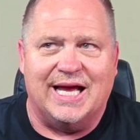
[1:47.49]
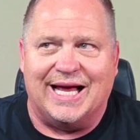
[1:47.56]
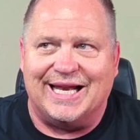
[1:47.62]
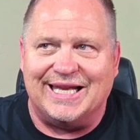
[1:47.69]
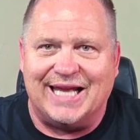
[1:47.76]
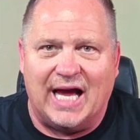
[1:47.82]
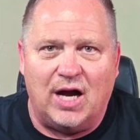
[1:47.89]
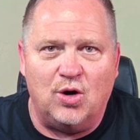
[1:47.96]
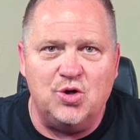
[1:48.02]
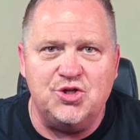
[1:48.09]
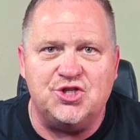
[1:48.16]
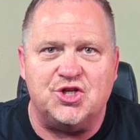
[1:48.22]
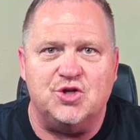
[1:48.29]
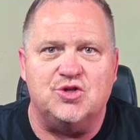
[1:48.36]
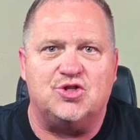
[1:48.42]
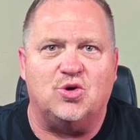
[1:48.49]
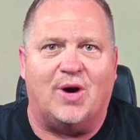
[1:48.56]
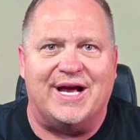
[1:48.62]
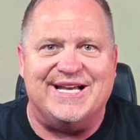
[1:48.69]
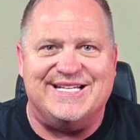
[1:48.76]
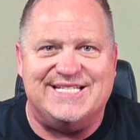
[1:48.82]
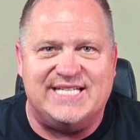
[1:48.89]
allows you to
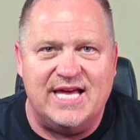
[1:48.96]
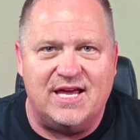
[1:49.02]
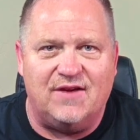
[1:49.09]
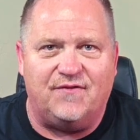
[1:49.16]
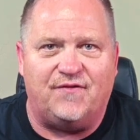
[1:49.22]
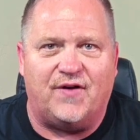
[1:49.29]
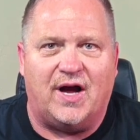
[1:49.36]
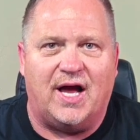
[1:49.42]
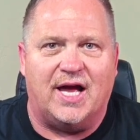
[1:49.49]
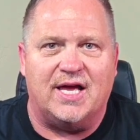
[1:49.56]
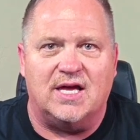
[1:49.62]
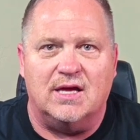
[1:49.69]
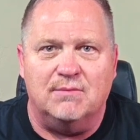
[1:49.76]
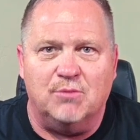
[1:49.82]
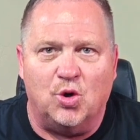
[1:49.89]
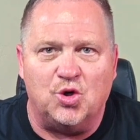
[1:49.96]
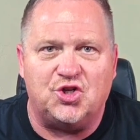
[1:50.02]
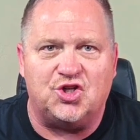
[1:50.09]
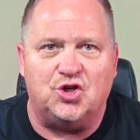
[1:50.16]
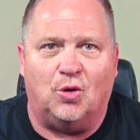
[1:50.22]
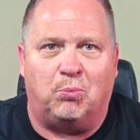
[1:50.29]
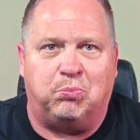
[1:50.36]
identify
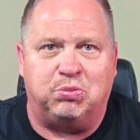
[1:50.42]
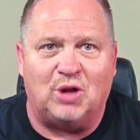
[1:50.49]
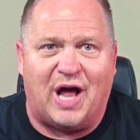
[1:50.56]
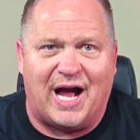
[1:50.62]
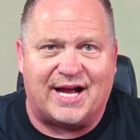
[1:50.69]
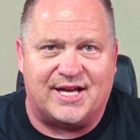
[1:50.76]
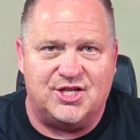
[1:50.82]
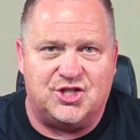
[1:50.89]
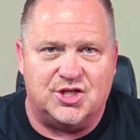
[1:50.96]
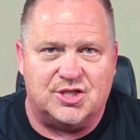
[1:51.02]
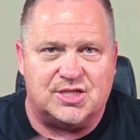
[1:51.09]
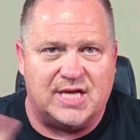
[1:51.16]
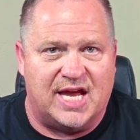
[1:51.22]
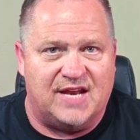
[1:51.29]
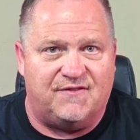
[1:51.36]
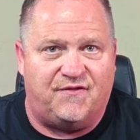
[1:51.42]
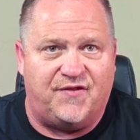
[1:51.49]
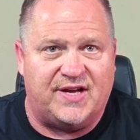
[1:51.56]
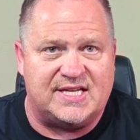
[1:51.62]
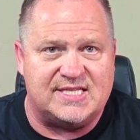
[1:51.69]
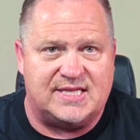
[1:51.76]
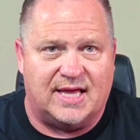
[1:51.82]
emotional blockages and
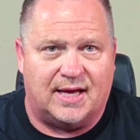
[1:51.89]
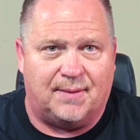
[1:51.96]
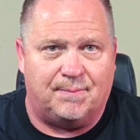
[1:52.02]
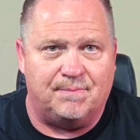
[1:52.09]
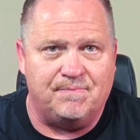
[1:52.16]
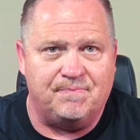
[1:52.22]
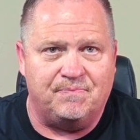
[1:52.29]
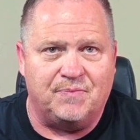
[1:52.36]
fix them,